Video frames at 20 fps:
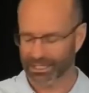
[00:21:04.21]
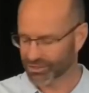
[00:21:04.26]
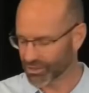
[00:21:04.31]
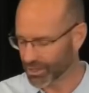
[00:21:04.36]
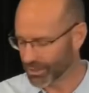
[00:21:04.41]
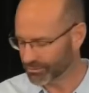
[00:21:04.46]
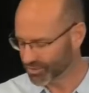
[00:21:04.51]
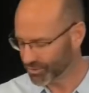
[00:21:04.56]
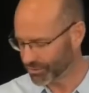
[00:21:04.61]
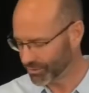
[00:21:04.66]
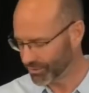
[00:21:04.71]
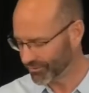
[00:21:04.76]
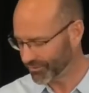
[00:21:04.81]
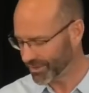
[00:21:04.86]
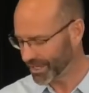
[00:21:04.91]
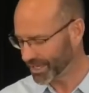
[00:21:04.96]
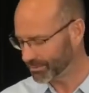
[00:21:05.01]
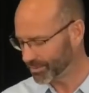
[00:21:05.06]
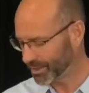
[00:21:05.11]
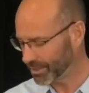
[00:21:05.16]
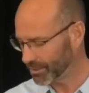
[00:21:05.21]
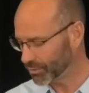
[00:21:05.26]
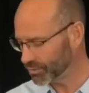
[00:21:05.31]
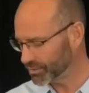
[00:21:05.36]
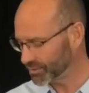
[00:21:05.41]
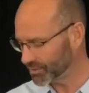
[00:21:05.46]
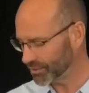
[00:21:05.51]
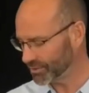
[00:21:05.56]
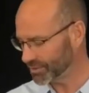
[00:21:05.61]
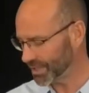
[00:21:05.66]
time to reflect, but
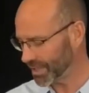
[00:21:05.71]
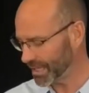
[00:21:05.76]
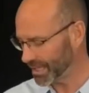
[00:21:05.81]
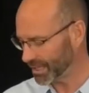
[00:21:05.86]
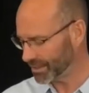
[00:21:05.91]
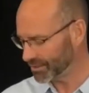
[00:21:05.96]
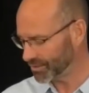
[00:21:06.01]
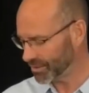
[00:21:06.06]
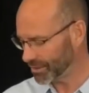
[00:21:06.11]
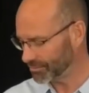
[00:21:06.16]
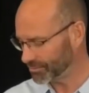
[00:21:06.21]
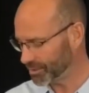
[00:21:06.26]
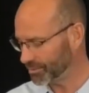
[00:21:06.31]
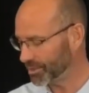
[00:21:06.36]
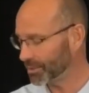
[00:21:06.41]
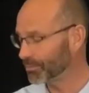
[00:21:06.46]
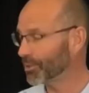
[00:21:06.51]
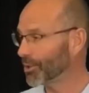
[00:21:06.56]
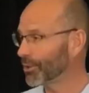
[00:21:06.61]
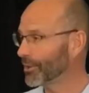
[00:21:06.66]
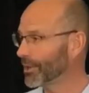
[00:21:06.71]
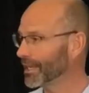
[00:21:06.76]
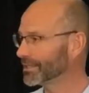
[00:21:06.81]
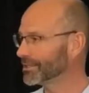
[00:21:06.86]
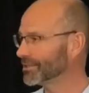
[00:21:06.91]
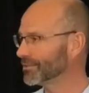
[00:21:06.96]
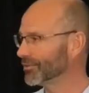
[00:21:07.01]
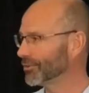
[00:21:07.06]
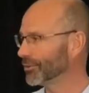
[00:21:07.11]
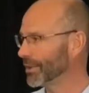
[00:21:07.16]
also taking time to be
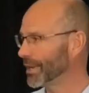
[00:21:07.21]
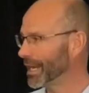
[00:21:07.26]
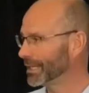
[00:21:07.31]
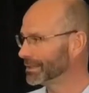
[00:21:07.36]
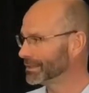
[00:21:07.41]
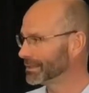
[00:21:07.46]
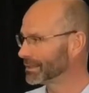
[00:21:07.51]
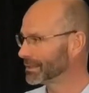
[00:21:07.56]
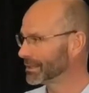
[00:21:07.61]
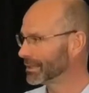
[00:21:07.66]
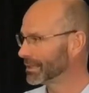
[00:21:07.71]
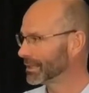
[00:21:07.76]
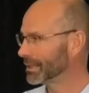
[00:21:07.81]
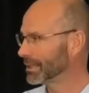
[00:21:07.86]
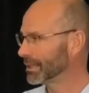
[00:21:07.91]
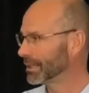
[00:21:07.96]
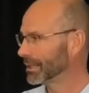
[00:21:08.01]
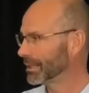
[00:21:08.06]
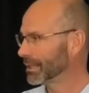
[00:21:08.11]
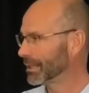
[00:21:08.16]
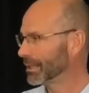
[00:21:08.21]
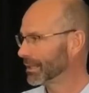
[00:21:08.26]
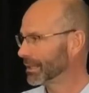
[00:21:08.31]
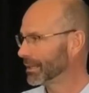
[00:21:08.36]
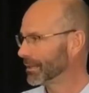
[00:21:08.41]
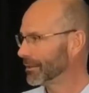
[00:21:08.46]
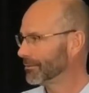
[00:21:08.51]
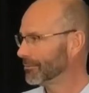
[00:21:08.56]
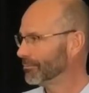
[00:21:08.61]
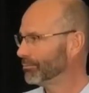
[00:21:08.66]
proactive around
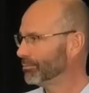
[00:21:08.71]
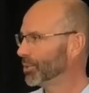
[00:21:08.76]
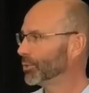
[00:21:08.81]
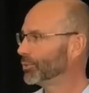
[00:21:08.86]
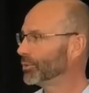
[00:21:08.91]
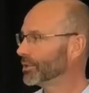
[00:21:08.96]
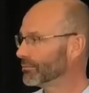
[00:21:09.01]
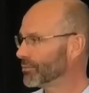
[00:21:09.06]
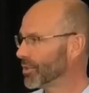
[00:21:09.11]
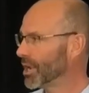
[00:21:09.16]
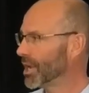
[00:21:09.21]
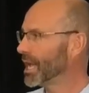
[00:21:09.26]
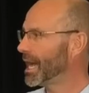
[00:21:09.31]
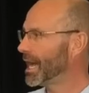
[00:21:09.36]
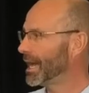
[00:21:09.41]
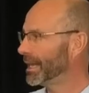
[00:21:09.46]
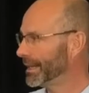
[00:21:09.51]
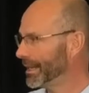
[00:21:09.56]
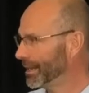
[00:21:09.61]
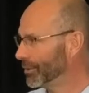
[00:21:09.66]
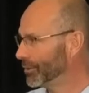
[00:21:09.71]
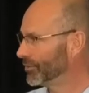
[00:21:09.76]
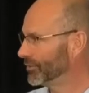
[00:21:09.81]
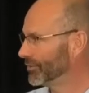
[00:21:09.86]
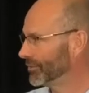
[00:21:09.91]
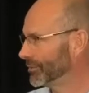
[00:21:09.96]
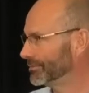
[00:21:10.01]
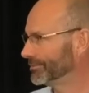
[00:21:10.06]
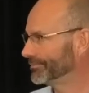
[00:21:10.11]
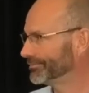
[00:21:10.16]
building my heart
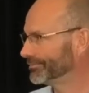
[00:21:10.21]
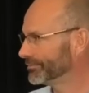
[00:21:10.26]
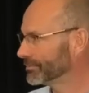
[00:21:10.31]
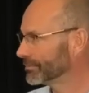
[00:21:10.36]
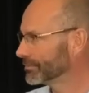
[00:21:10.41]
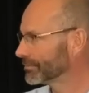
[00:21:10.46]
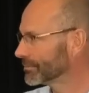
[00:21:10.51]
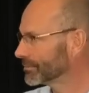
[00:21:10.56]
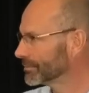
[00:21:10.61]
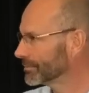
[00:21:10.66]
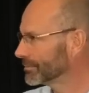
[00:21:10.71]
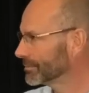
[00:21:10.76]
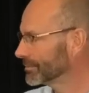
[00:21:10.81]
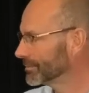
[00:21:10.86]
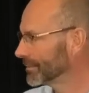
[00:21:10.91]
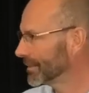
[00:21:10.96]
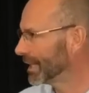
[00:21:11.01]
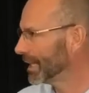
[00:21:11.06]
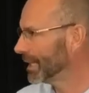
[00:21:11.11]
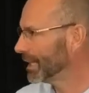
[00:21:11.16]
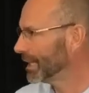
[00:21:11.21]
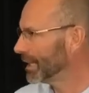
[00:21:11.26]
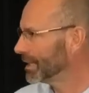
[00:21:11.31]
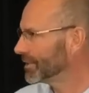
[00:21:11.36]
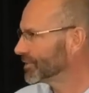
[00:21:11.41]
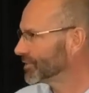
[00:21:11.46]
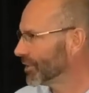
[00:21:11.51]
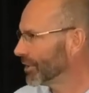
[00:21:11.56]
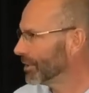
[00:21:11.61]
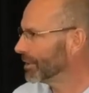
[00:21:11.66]
health.
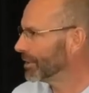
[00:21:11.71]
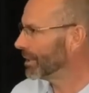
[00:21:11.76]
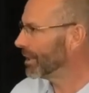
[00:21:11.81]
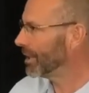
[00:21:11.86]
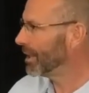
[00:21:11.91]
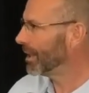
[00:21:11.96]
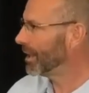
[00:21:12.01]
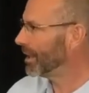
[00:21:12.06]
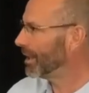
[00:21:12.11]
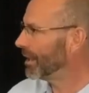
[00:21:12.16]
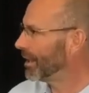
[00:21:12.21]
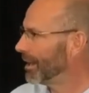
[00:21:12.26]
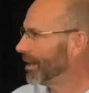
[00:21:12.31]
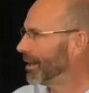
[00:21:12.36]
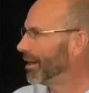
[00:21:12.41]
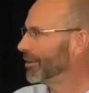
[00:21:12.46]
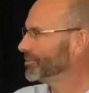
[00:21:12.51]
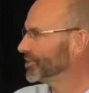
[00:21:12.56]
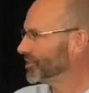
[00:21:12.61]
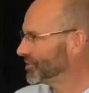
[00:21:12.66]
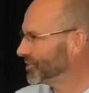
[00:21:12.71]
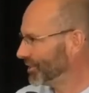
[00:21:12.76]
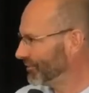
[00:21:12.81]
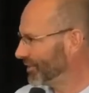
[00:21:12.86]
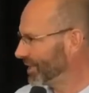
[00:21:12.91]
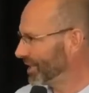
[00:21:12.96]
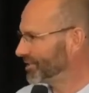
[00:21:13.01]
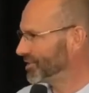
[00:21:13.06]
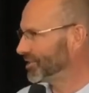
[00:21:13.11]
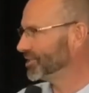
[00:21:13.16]
So I'm just
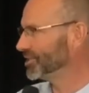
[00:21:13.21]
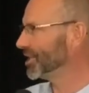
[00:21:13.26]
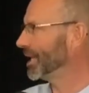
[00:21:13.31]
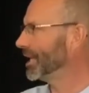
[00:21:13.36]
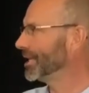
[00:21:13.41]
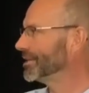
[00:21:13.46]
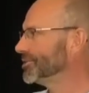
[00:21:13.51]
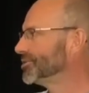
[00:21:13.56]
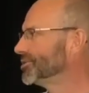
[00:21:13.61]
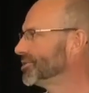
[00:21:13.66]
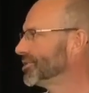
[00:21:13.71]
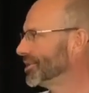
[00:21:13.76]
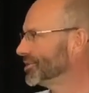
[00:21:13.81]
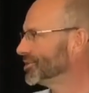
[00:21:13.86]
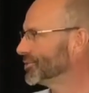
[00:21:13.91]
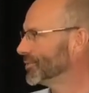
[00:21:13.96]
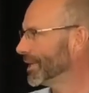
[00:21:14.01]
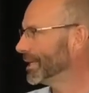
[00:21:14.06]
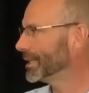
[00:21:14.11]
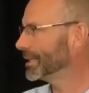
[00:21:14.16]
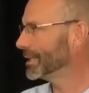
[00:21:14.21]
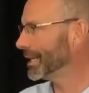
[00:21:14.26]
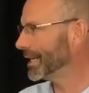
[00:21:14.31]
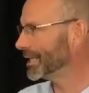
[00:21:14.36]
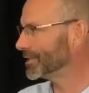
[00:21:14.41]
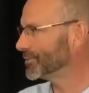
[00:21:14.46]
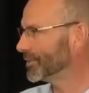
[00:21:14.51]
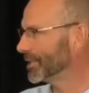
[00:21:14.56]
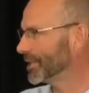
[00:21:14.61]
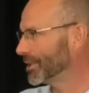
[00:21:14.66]
giving us a challenge this week.
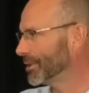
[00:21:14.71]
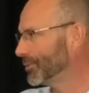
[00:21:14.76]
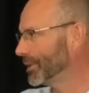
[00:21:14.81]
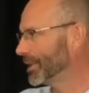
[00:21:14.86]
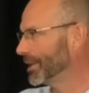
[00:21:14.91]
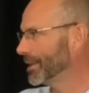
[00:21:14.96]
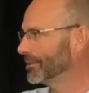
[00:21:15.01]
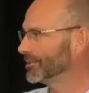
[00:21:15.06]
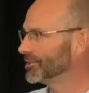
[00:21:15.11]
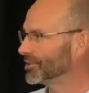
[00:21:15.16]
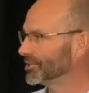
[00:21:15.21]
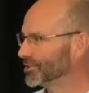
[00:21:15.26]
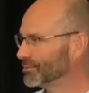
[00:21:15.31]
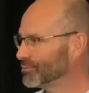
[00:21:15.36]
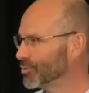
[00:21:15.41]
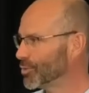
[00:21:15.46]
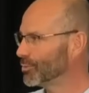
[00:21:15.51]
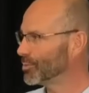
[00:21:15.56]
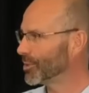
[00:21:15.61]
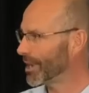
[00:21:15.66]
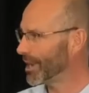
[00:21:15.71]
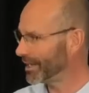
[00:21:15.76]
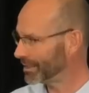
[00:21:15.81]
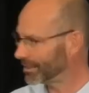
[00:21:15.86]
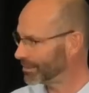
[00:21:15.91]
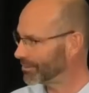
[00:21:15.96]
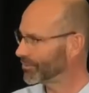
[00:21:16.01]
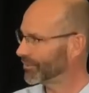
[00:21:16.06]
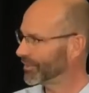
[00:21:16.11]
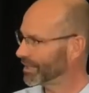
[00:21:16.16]
Next week I want to go into some more
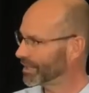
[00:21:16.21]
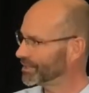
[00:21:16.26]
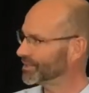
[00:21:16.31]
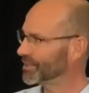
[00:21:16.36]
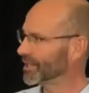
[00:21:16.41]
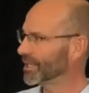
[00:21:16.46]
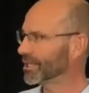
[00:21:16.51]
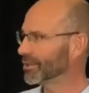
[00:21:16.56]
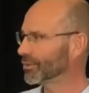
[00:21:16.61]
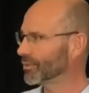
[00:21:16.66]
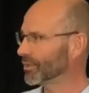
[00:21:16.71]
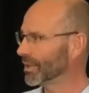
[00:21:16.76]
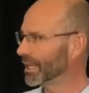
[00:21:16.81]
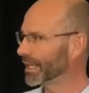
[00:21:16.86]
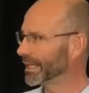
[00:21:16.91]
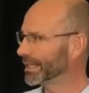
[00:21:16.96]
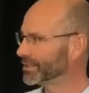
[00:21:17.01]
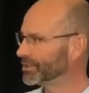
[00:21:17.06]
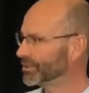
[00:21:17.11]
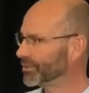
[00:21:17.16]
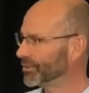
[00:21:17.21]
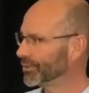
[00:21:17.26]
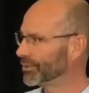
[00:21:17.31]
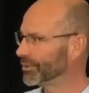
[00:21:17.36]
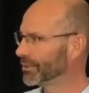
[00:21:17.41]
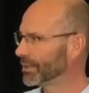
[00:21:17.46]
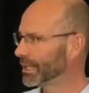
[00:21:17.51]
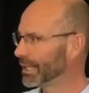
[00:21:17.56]
practical things that you and I can do